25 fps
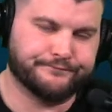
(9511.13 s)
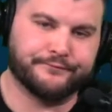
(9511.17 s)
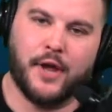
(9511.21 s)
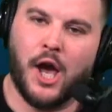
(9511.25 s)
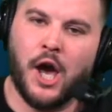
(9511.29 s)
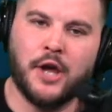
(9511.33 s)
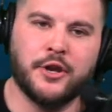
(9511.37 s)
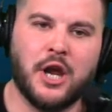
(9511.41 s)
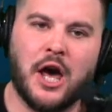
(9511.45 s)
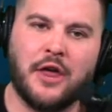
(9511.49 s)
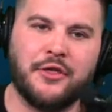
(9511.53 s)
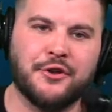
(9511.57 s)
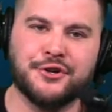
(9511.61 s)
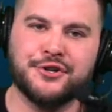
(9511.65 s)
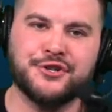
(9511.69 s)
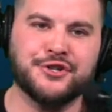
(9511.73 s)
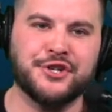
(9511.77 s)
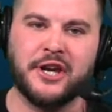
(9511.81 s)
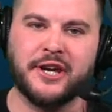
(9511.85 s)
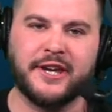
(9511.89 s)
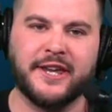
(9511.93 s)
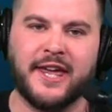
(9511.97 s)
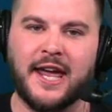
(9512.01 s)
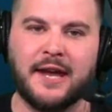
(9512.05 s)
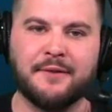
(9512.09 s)
Another
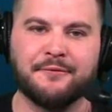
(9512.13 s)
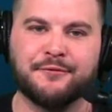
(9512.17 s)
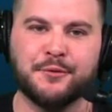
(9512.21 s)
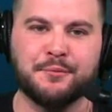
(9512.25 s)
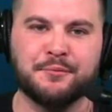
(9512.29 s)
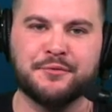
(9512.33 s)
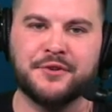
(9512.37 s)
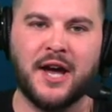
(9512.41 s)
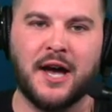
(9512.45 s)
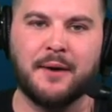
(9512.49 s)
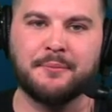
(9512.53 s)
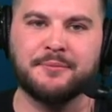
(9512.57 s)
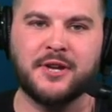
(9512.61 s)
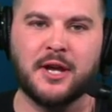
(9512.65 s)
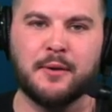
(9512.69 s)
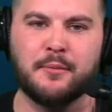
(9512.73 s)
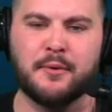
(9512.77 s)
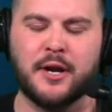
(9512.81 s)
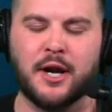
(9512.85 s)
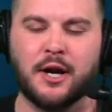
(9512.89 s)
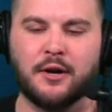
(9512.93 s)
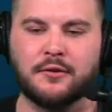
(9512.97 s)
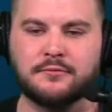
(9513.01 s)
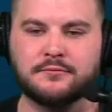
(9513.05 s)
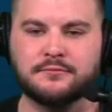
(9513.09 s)
shit game from Tom
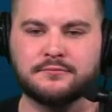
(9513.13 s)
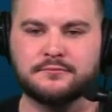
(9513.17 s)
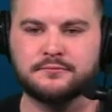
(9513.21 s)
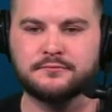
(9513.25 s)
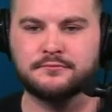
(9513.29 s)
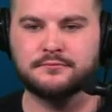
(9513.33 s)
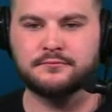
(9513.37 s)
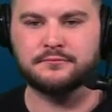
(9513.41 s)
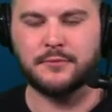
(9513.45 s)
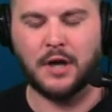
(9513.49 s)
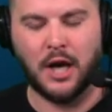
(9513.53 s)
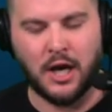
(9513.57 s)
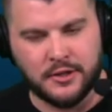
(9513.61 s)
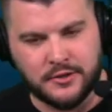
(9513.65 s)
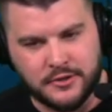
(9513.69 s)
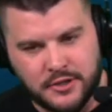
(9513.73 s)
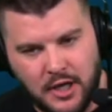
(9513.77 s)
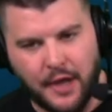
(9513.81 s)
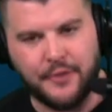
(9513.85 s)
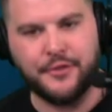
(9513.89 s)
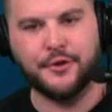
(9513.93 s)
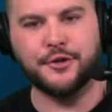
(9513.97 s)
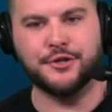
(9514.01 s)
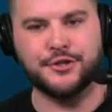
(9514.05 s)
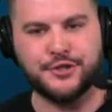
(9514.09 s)
Thibodeau.
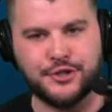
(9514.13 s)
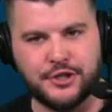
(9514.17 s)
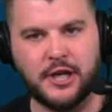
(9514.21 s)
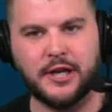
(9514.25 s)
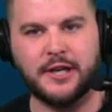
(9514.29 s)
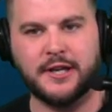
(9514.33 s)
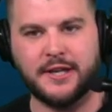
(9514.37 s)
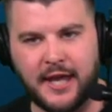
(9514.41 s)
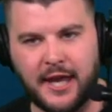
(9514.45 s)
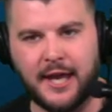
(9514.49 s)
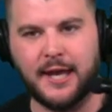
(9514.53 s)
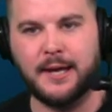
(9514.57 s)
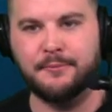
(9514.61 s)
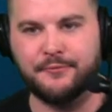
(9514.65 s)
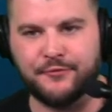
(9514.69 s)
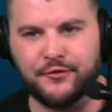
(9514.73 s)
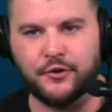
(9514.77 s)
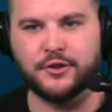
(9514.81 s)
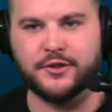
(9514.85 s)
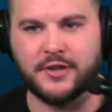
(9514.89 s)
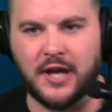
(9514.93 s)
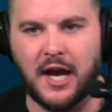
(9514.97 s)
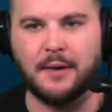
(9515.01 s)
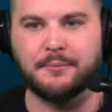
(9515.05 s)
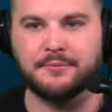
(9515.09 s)
Another shit game for
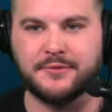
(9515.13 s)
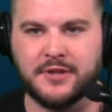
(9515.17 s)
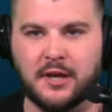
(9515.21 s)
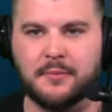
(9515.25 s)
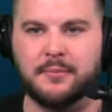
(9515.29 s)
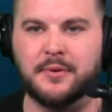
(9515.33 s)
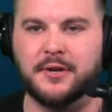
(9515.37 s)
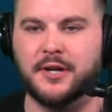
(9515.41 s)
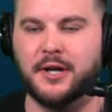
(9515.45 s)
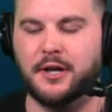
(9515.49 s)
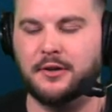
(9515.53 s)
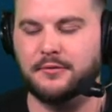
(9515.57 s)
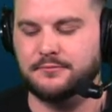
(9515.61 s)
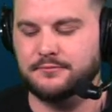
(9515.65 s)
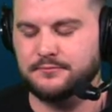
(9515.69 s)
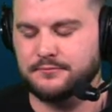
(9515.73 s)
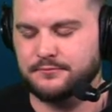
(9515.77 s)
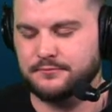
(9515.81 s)
Tom Thibodeau.